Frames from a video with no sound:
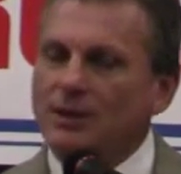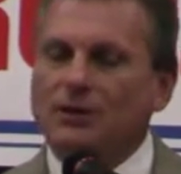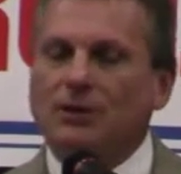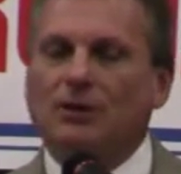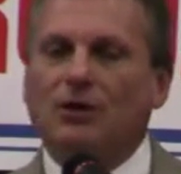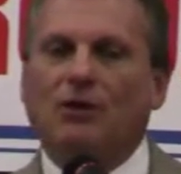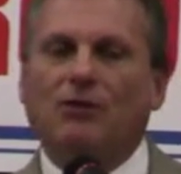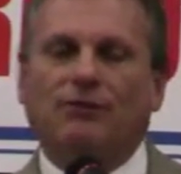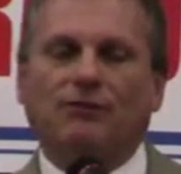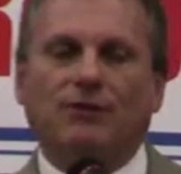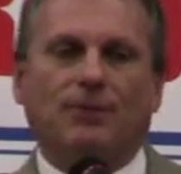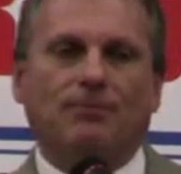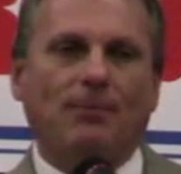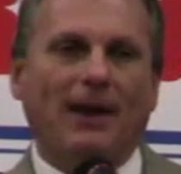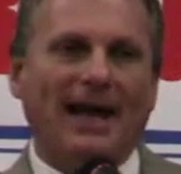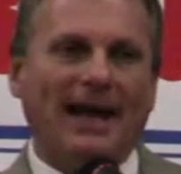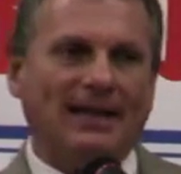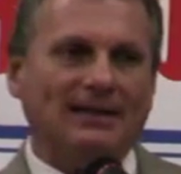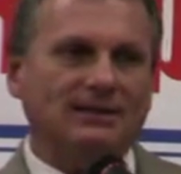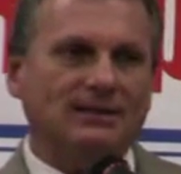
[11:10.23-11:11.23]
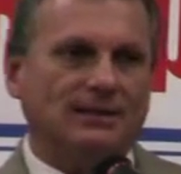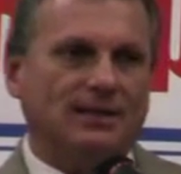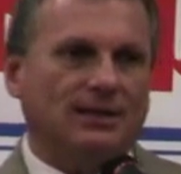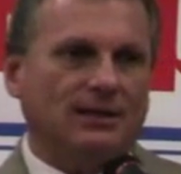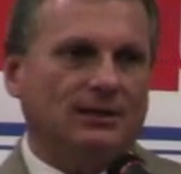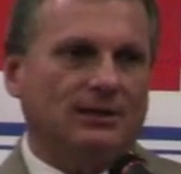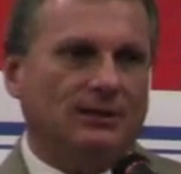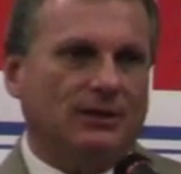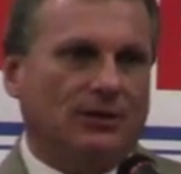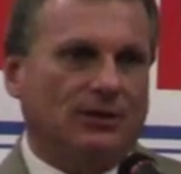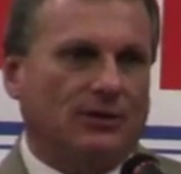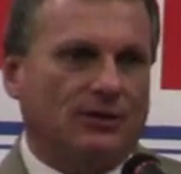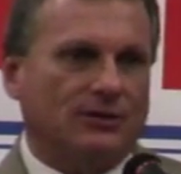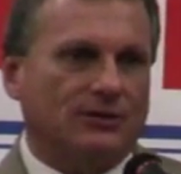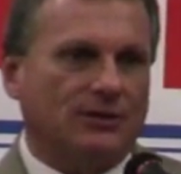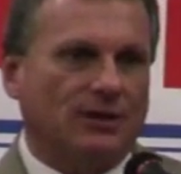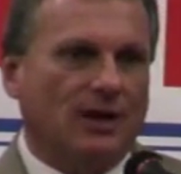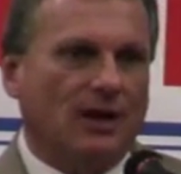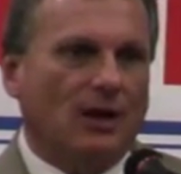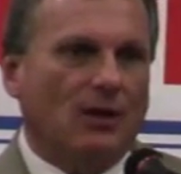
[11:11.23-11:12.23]
You know, the past 10
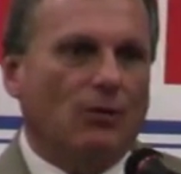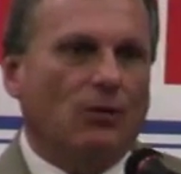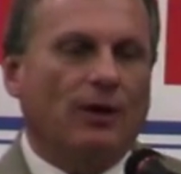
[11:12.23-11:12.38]
years,